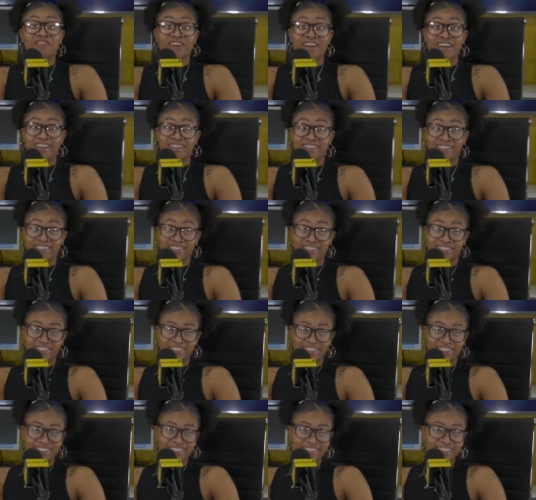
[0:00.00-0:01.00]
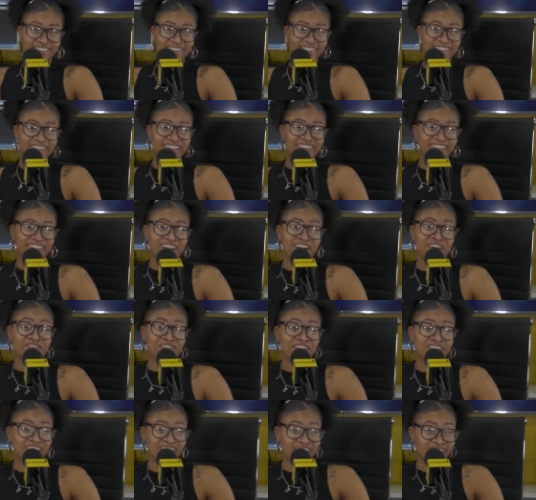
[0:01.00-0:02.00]
but ranch. you don't like condiments. Not
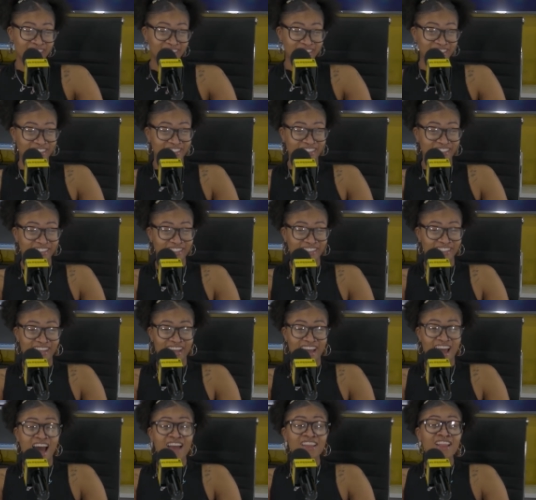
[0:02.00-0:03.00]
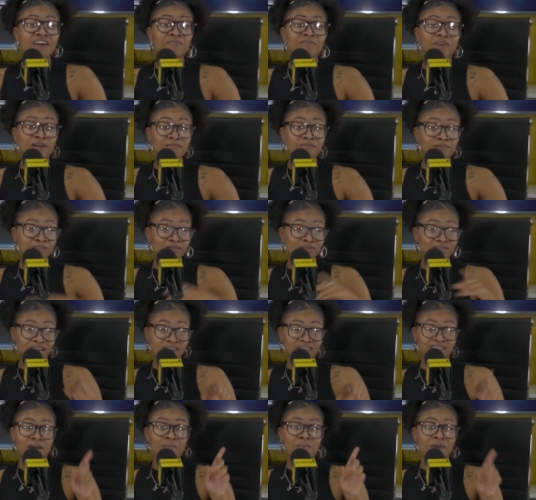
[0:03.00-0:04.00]
ranch. I like barbecue sauce. That